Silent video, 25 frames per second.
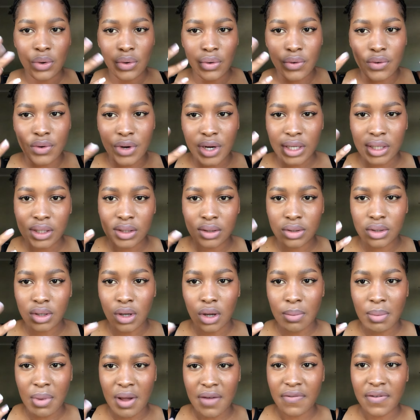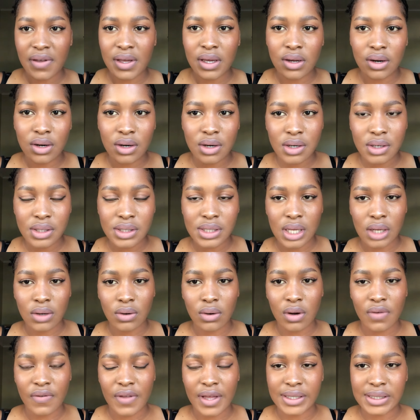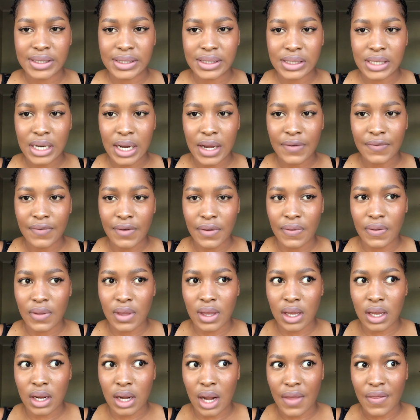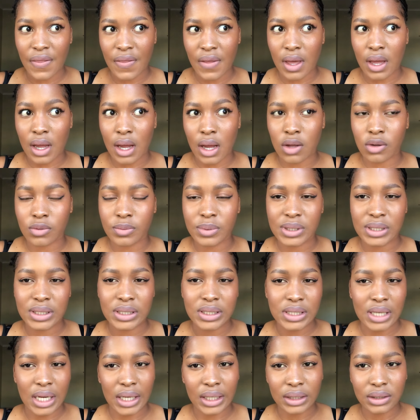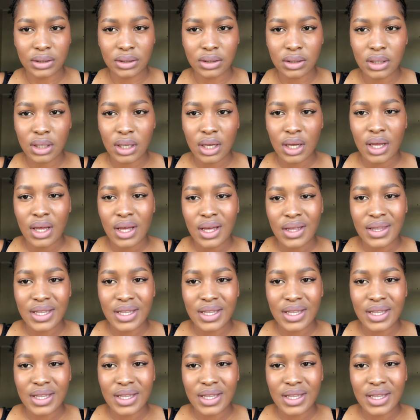rings on my fingers and all of that stuff and then I think I'll be done.